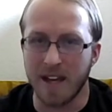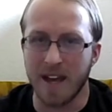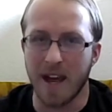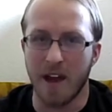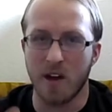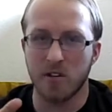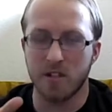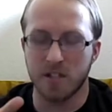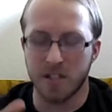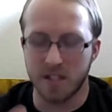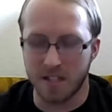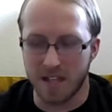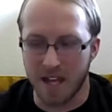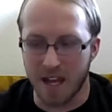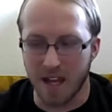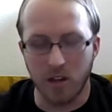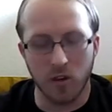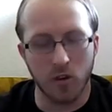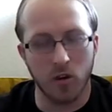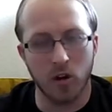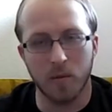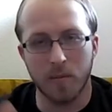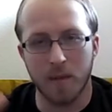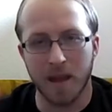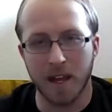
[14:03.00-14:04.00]
now, today, you
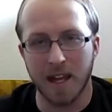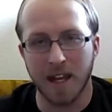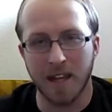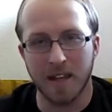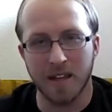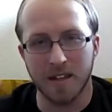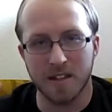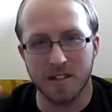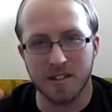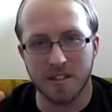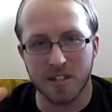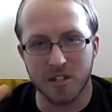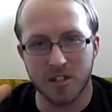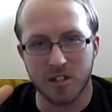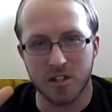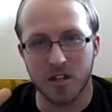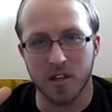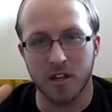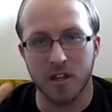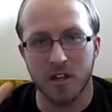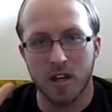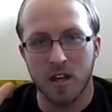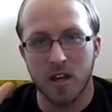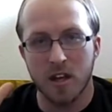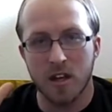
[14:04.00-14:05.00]
are making a decision
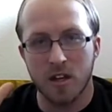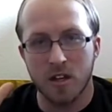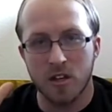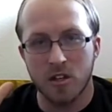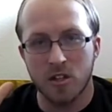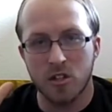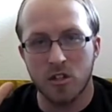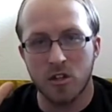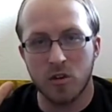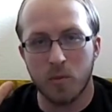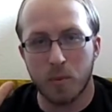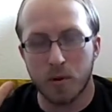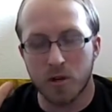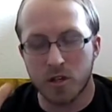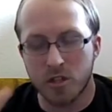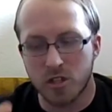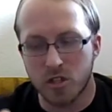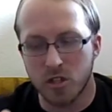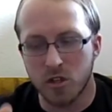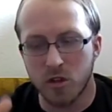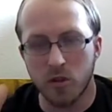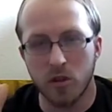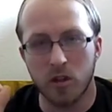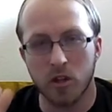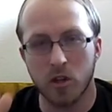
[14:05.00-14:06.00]
to
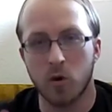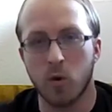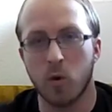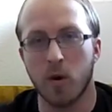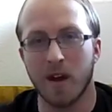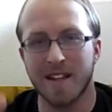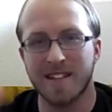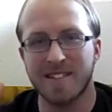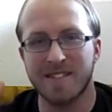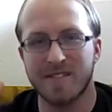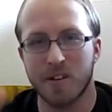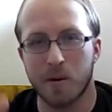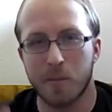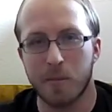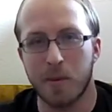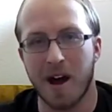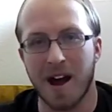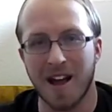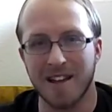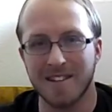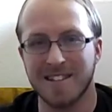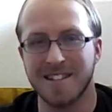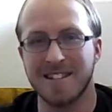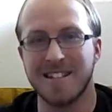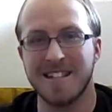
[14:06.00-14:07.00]
pursue the quest for
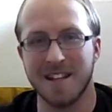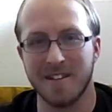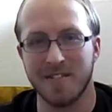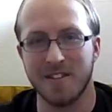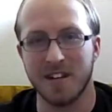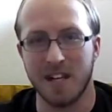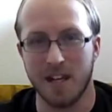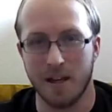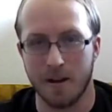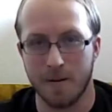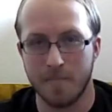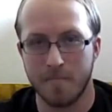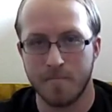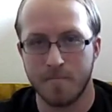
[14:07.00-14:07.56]
positivity.